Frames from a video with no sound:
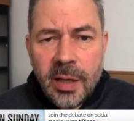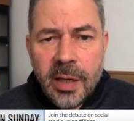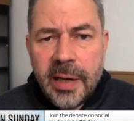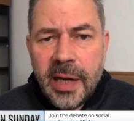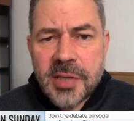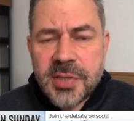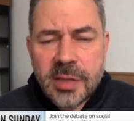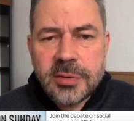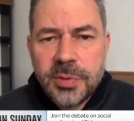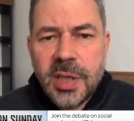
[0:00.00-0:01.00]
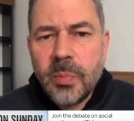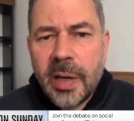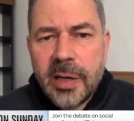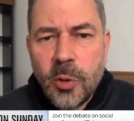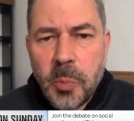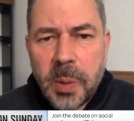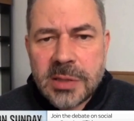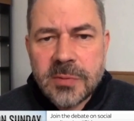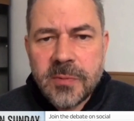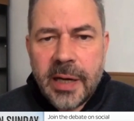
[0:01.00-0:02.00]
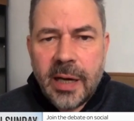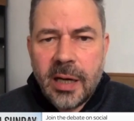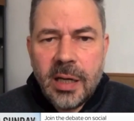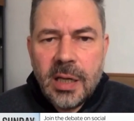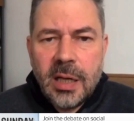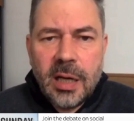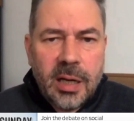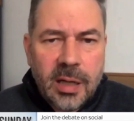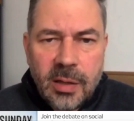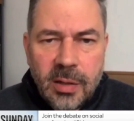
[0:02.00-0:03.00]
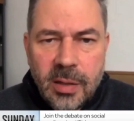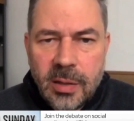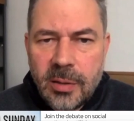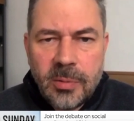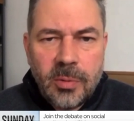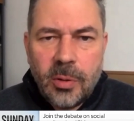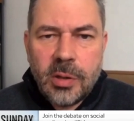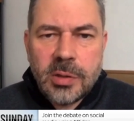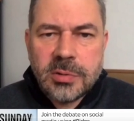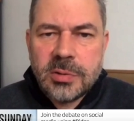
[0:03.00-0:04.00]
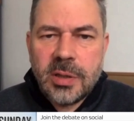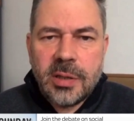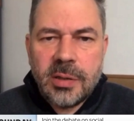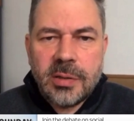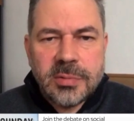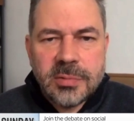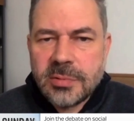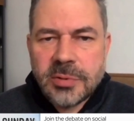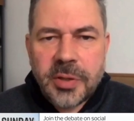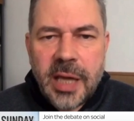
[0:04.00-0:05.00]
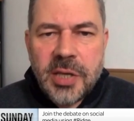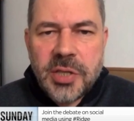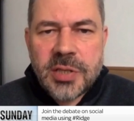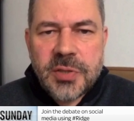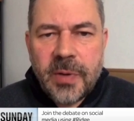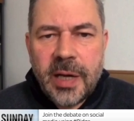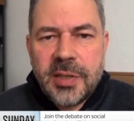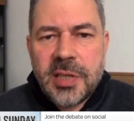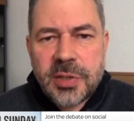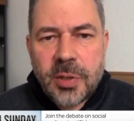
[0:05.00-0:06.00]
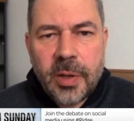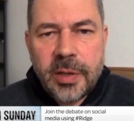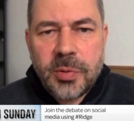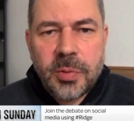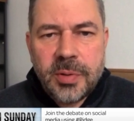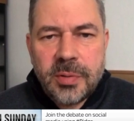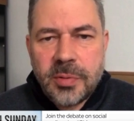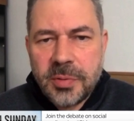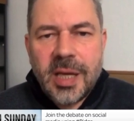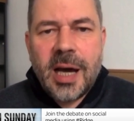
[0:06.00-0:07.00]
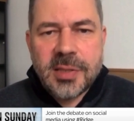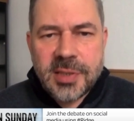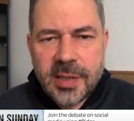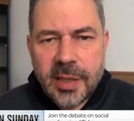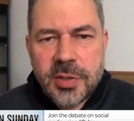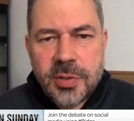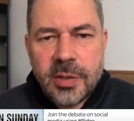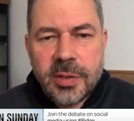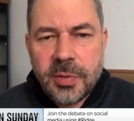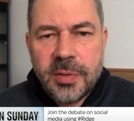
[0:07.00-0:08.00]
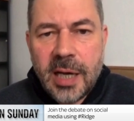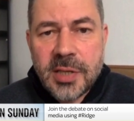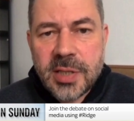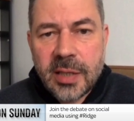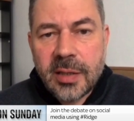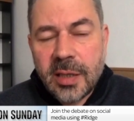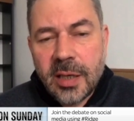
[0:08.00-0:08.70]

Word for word: areas, including Mariupol, where uh, uh, all uh, locations were destroyed to, to dust, actually, to nothing.